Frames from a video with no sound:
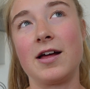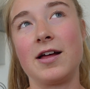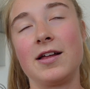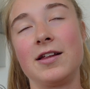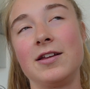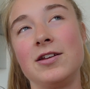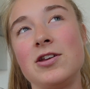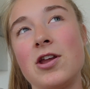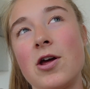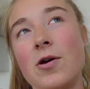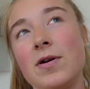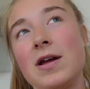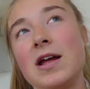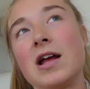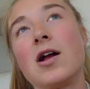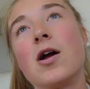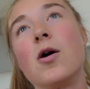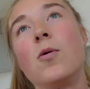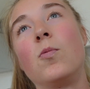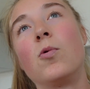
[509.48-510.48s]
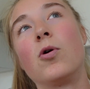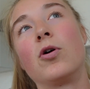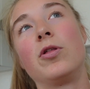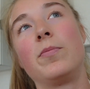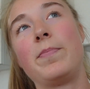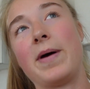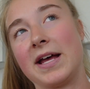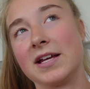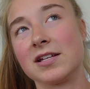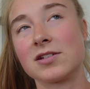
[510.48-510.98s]
knowing what the
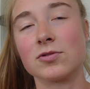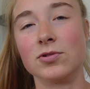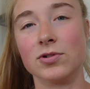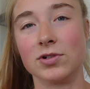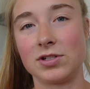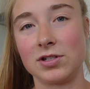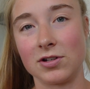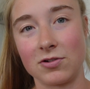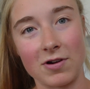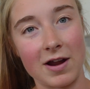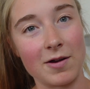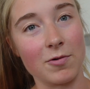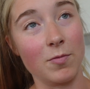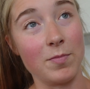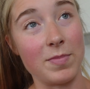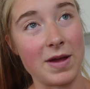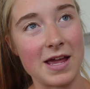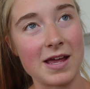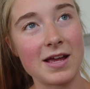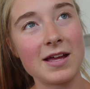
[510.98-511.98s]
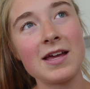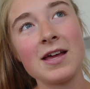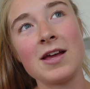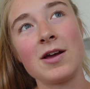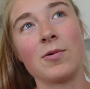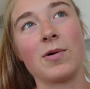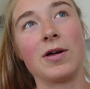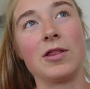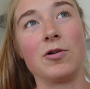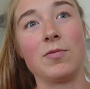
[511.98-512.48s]
best course to create would be,
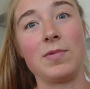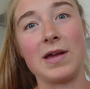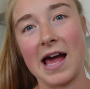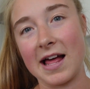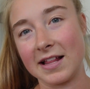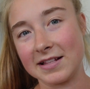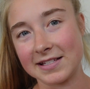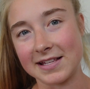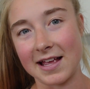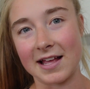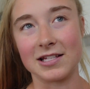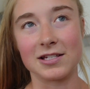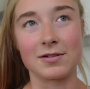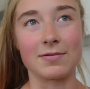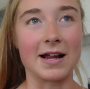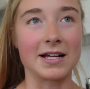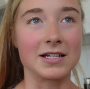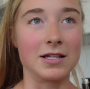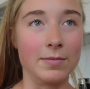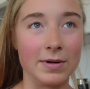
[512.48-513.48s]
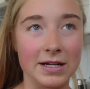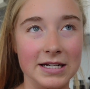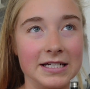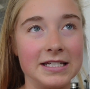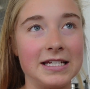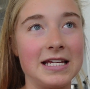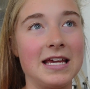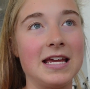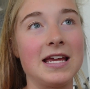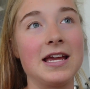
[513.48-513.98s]
whether it would be handstands,
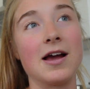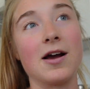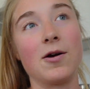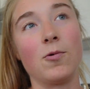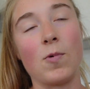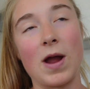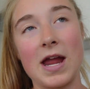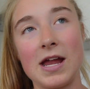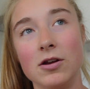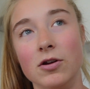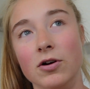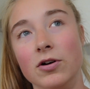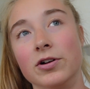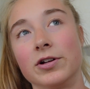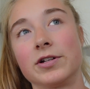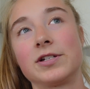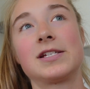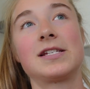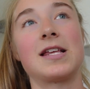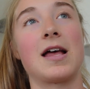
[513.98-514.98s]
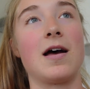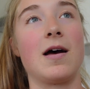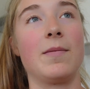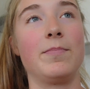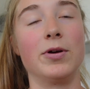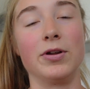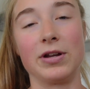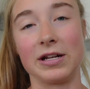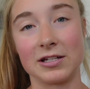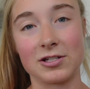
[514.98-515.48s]
flexibility, weight loss,
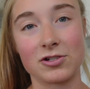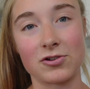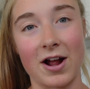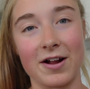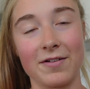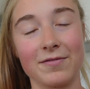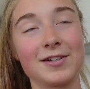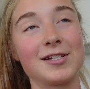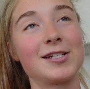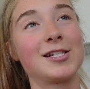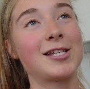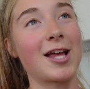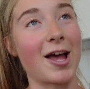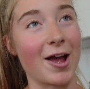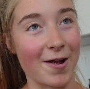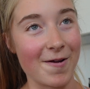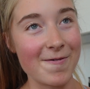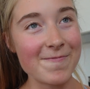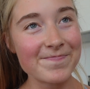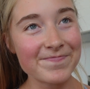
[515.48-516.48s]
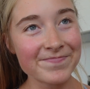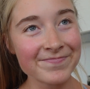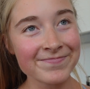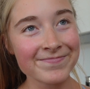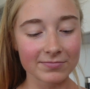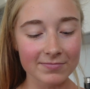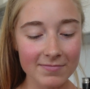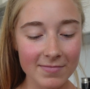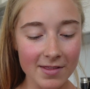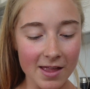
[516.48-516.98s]
building strength. So
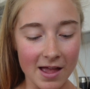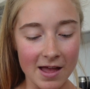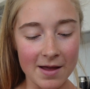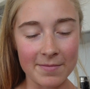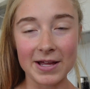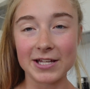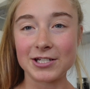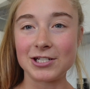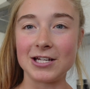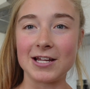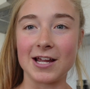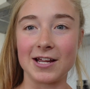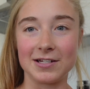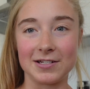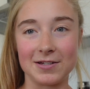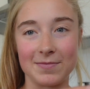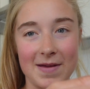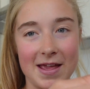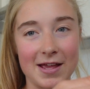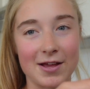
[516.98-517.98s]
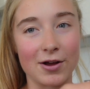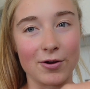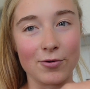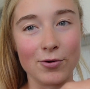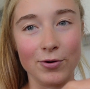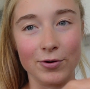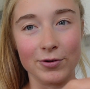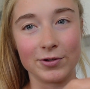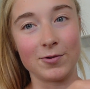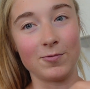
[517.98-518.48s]
I'm actually going to make a
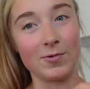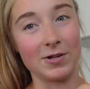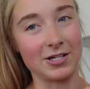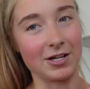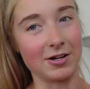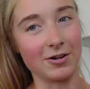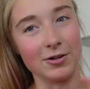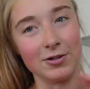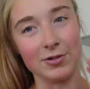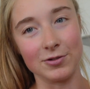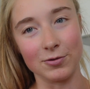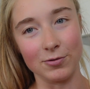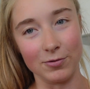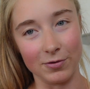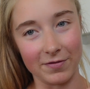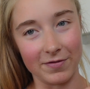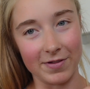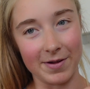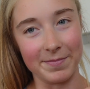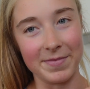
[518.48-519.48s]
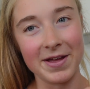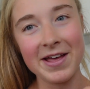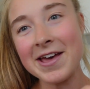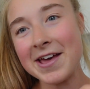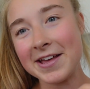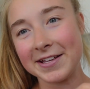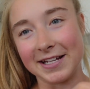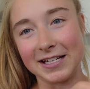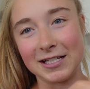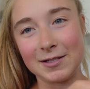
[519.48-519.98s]
course which includes all of them.
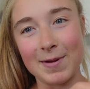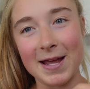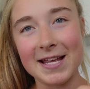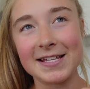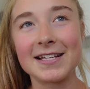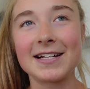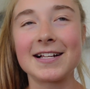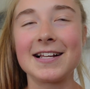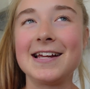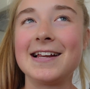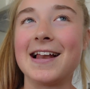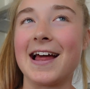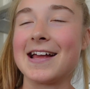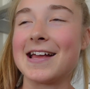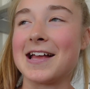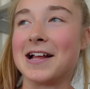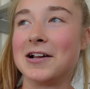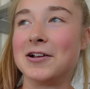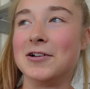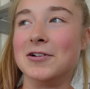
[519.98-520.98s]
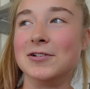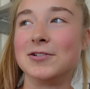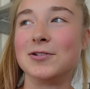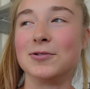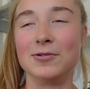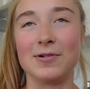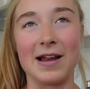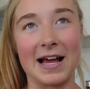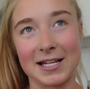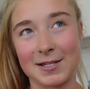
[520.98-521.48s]
So it's basically like includes
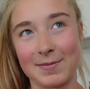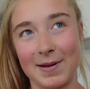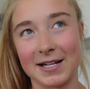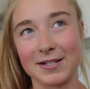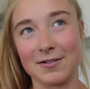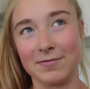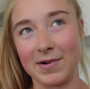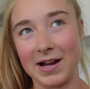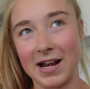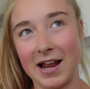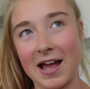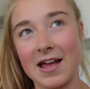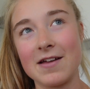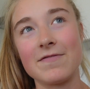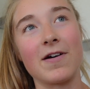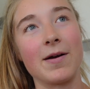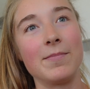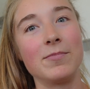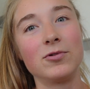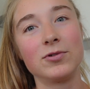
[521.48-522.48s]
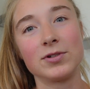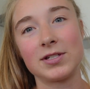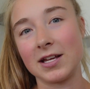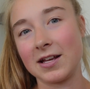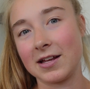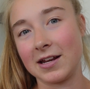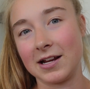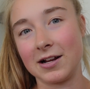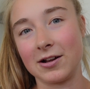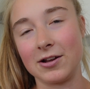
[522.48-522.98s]
all aspects of my life. I'm also
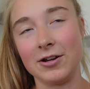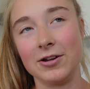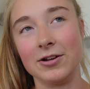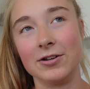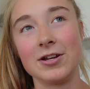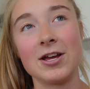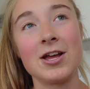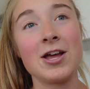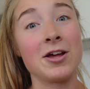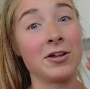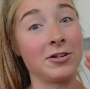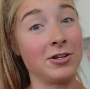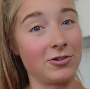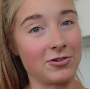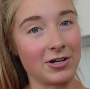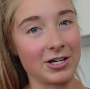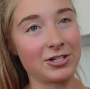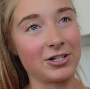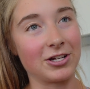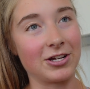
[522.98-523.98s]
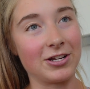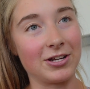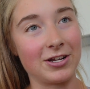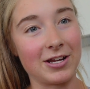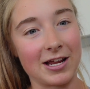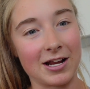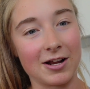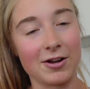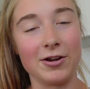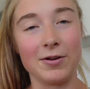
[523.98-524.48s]
going to include nutrition,
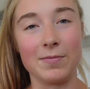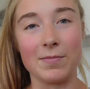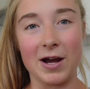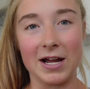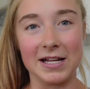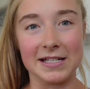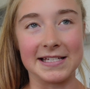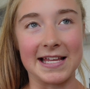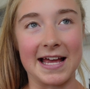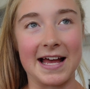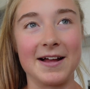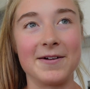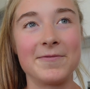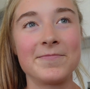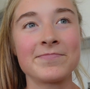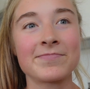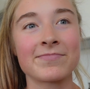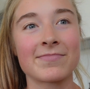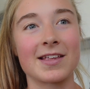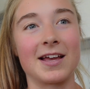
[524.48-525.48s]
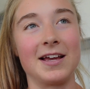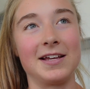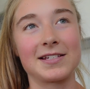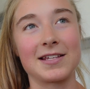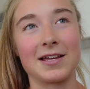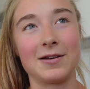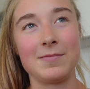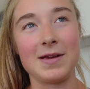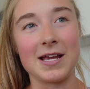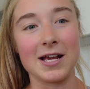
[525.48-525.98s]
include mindset. So it's
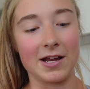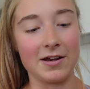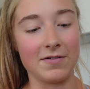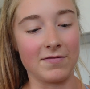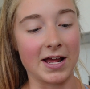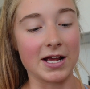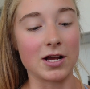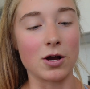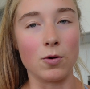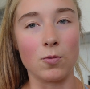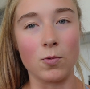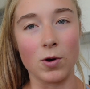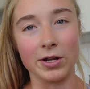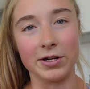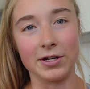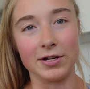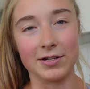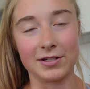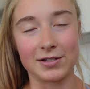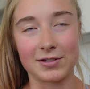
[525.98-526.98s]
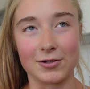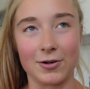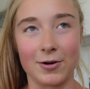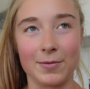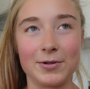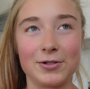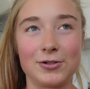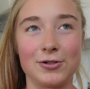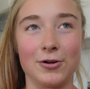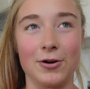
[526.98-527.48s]
going to be kind of like a
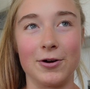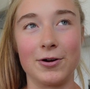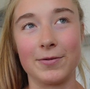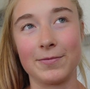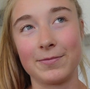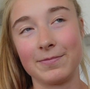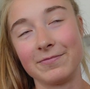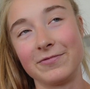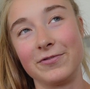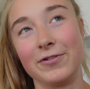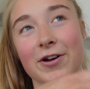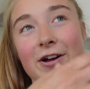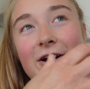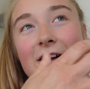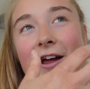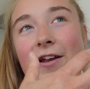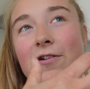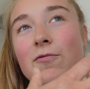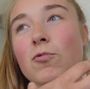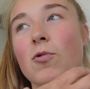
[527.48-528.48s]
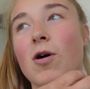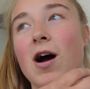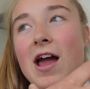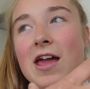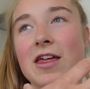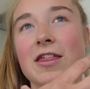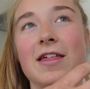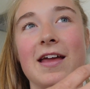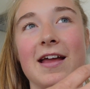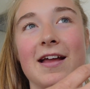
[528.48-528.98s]
one-stop shop for kind of what I
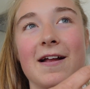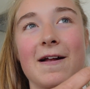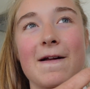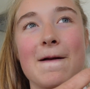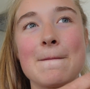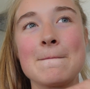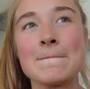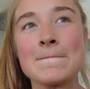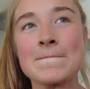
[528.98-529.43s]
think